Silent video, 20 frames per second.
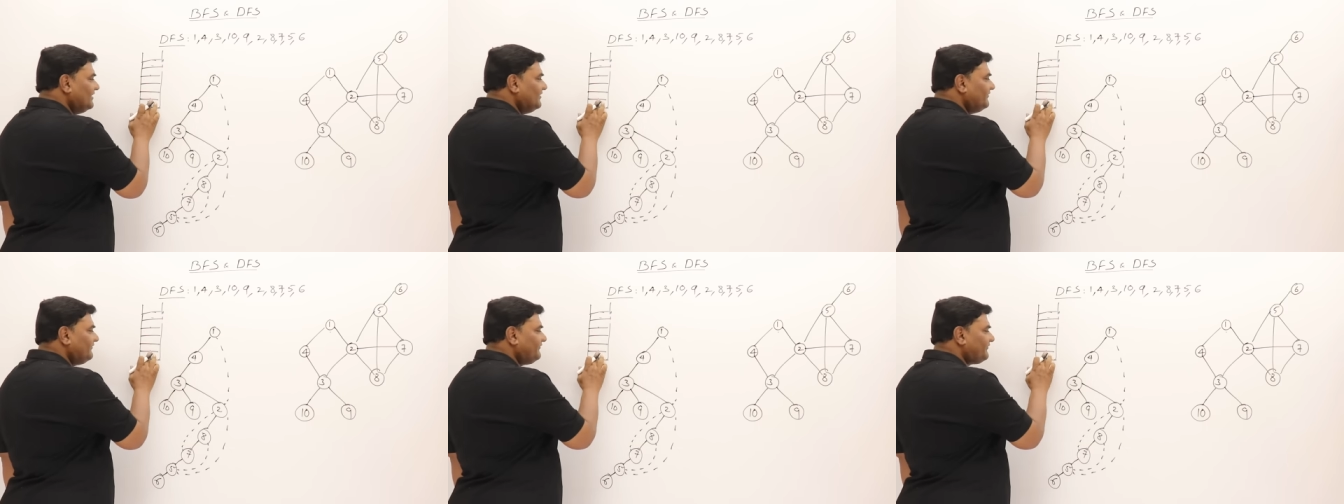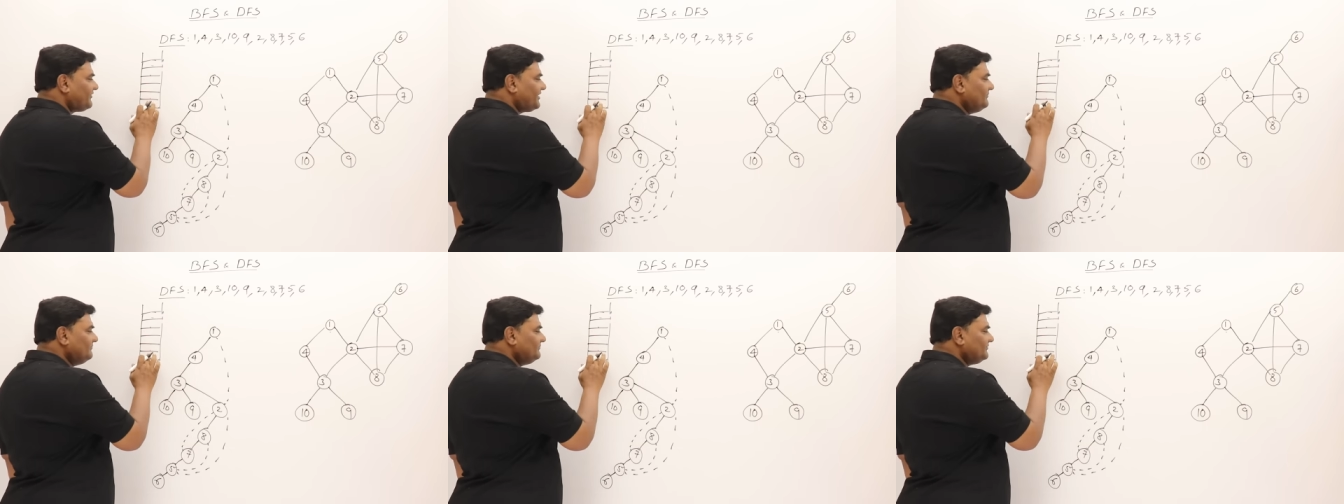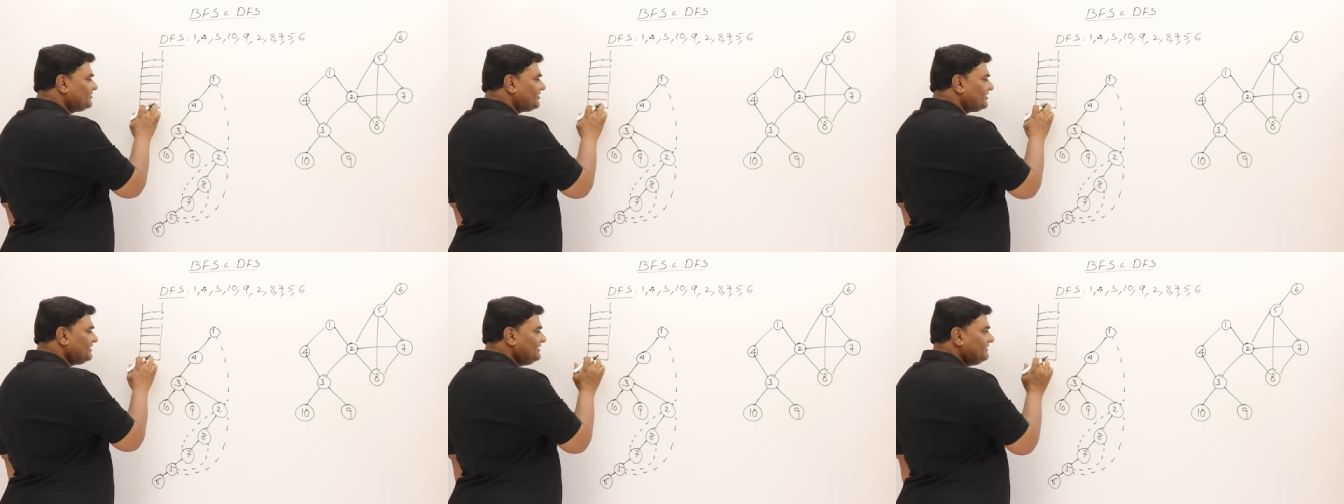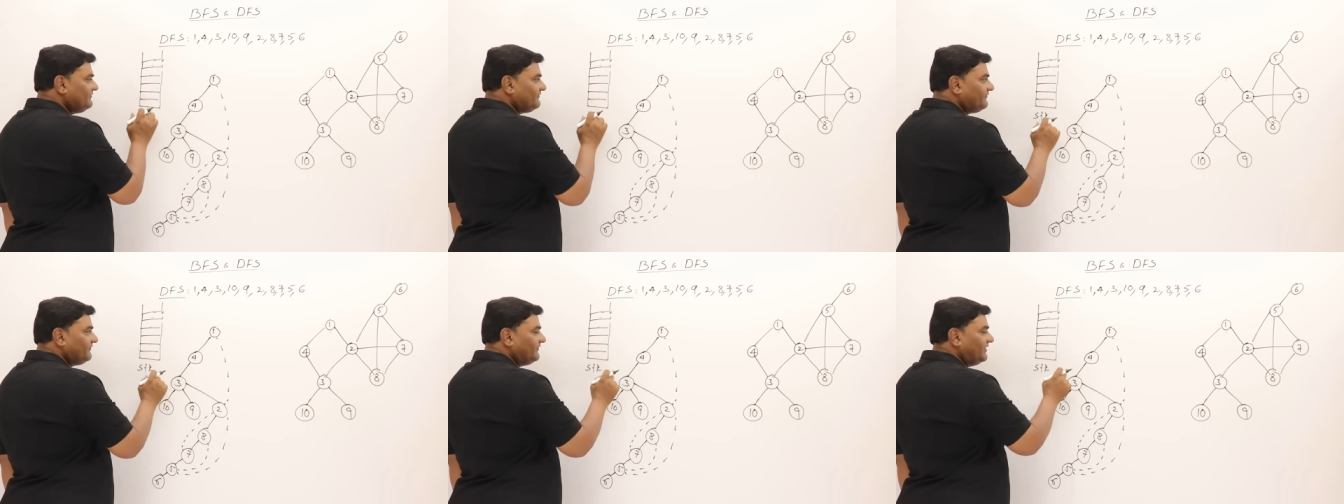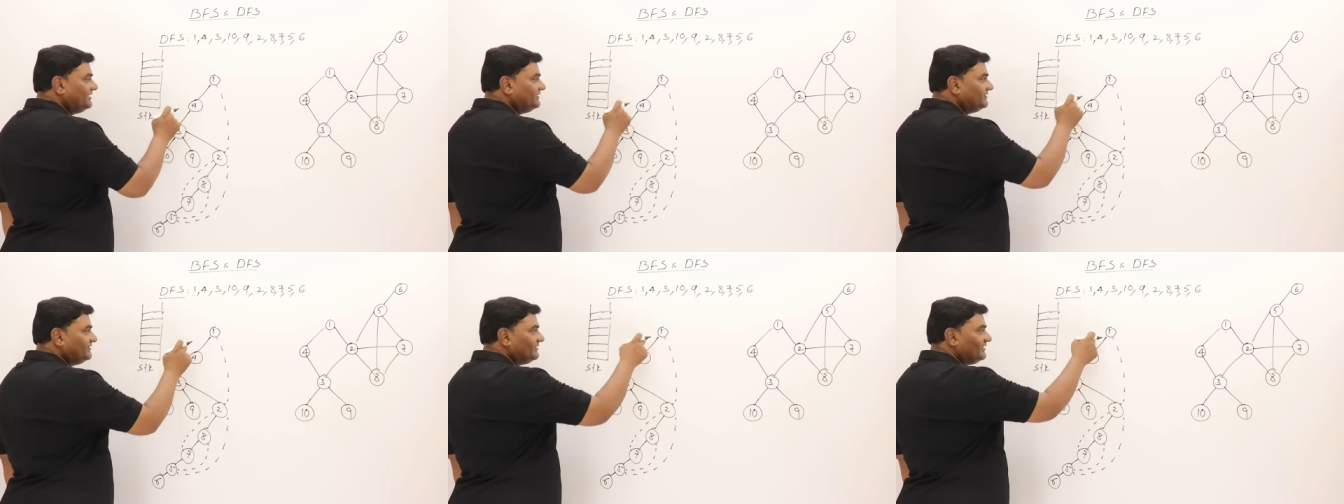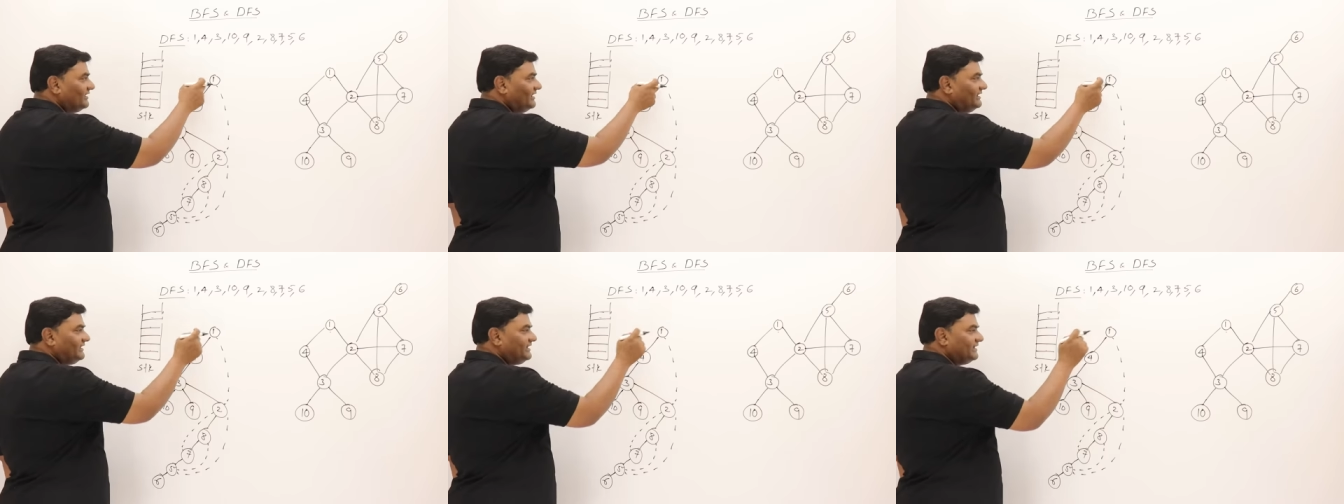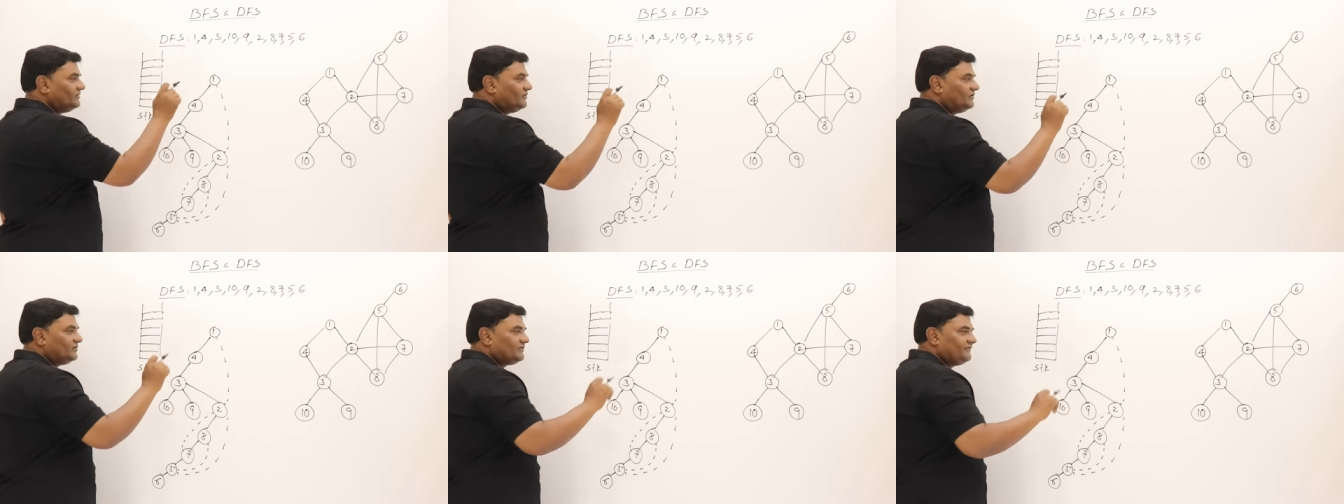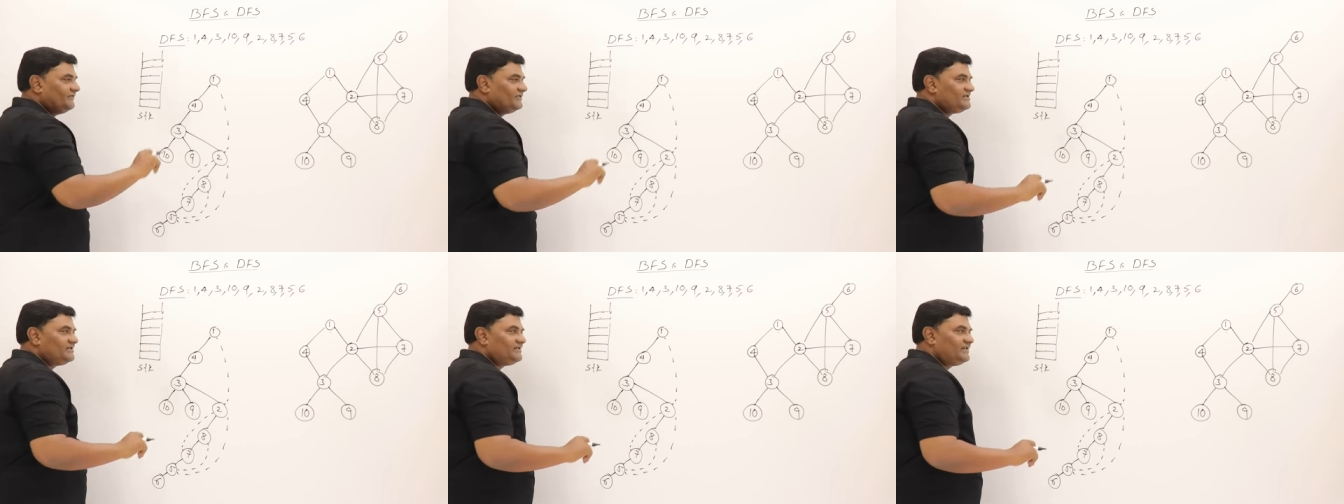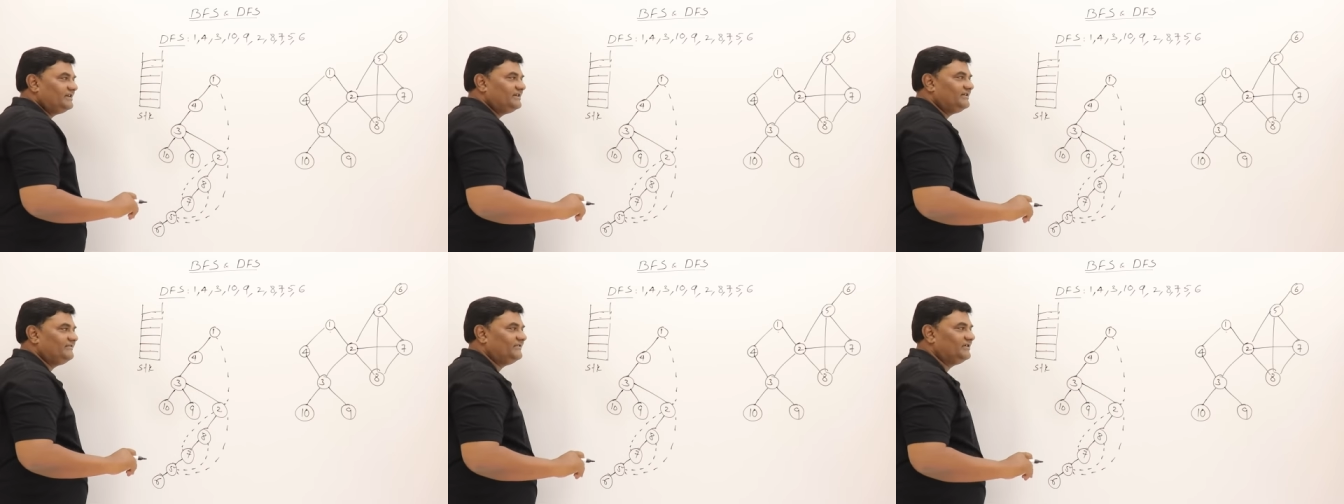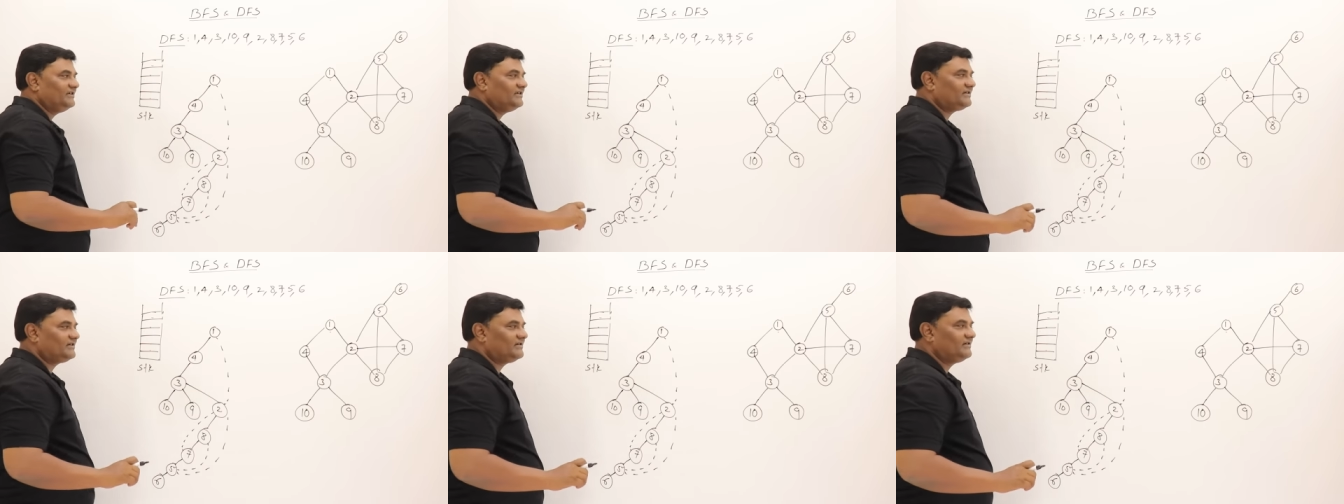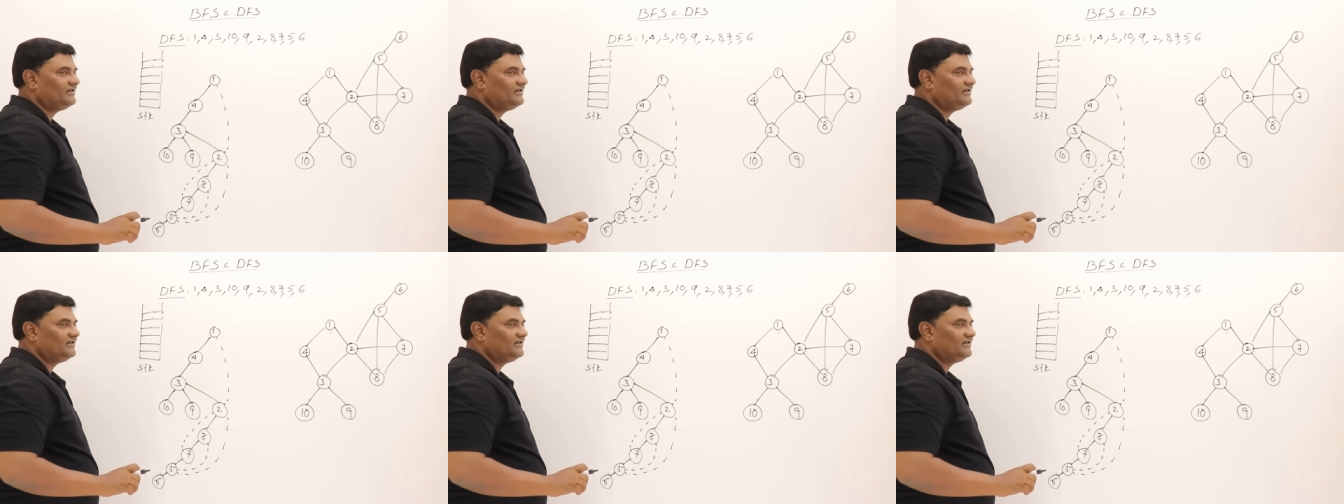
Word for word: From 1, I cannot visit anywhere.